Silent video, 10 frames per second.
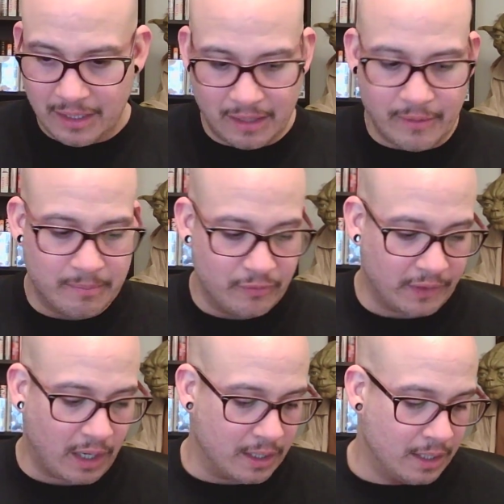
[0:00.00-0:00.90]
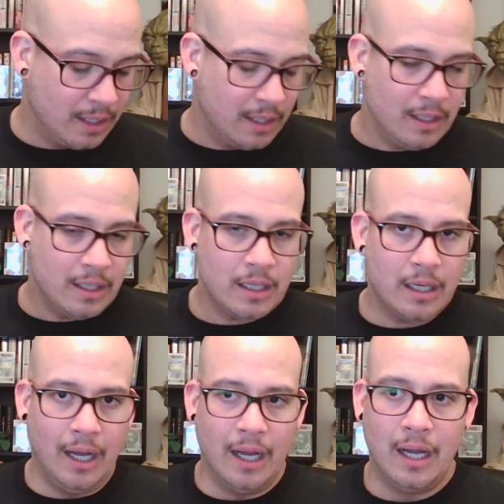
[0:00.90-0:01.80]
Anyway, moving on.
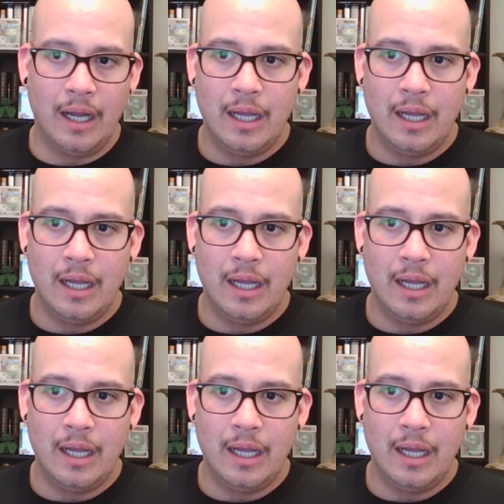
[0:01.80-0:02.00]
Uh,